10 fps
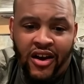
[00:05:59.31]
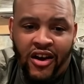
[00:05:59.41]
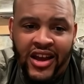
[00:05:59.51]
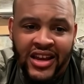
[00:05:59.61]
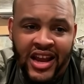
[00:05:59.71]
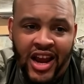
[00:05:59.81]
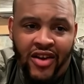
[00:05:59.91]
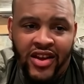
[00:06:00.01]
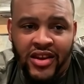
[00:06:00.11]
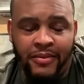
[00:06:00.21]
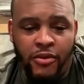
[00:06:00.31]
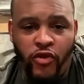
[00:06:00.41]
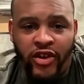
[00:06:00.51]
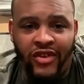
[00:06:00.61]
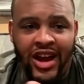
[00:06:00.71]
are in there and the
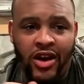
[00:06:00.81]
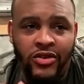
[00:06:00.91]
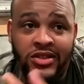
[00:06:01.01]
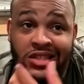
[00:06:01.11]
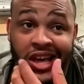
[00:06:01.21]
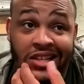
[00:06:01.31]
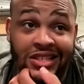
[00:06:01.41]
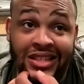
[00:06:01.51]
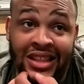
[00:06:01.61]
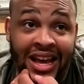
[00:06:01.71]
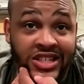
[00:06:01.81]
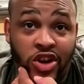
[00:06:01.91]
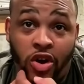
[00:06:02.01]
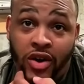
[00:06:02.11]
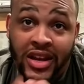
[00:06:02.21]
moving around that's
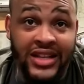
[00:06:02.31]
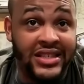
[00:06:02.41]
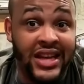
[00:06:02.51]
that's going,